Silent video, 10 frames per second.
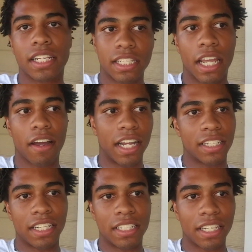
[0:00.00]
I
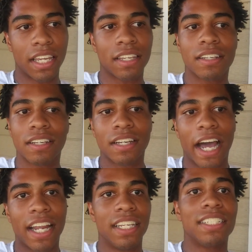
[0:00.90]
didn't
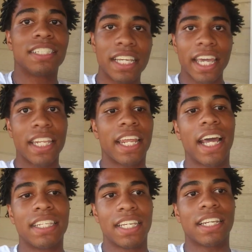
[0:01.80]
say
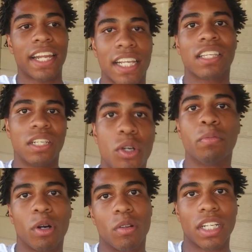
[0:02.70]
that I didn't like the new
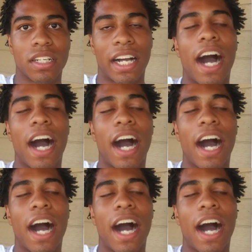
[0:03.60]
Broly.